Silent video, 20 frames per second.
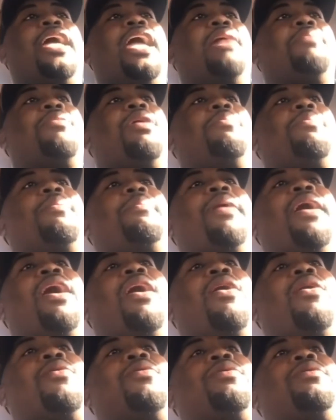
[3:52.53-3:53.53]
came up
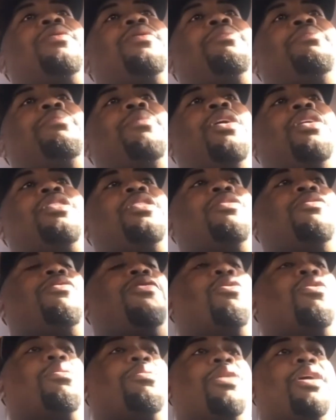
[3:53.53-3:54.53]
about Merchant
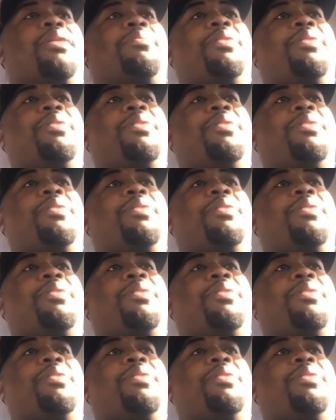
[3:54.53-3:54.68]
Former,